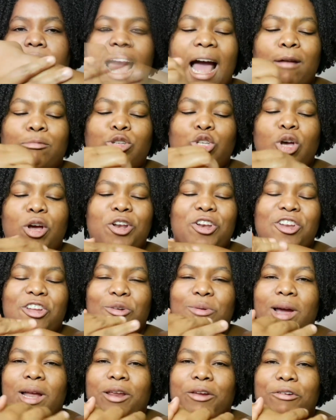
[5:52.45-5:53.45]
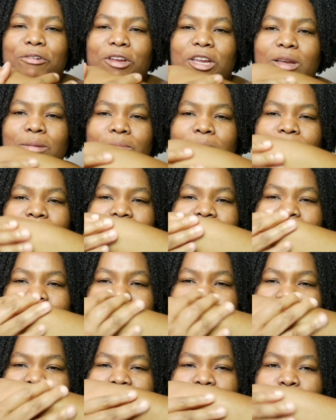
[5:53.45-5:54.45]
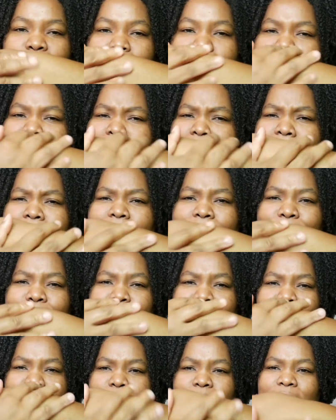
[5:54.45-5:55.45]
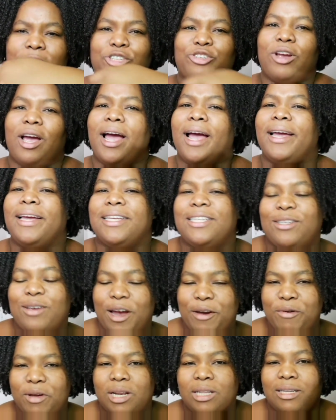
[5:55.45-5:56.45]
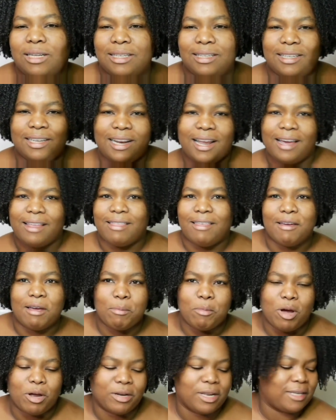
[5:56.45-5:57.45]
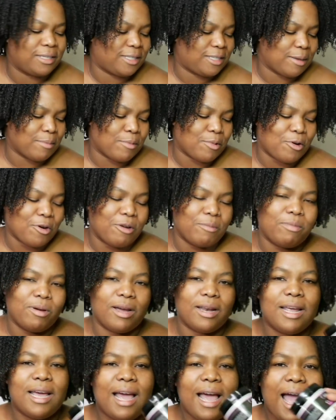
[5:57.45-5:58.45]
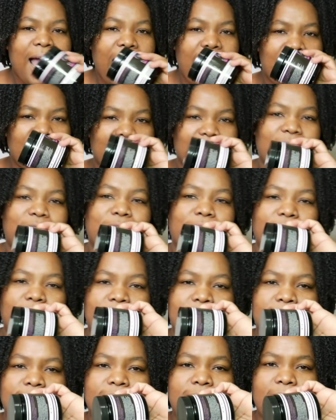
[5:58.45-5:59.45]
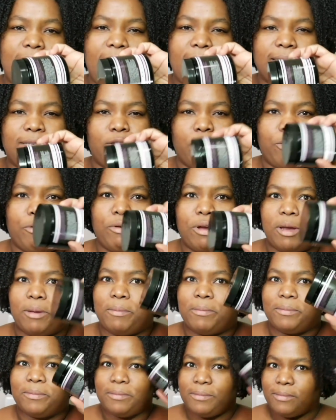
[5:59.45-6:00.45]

I'm so new at creams and I almost like every cream I try so I really need to like think about it some more but I love this as a cream.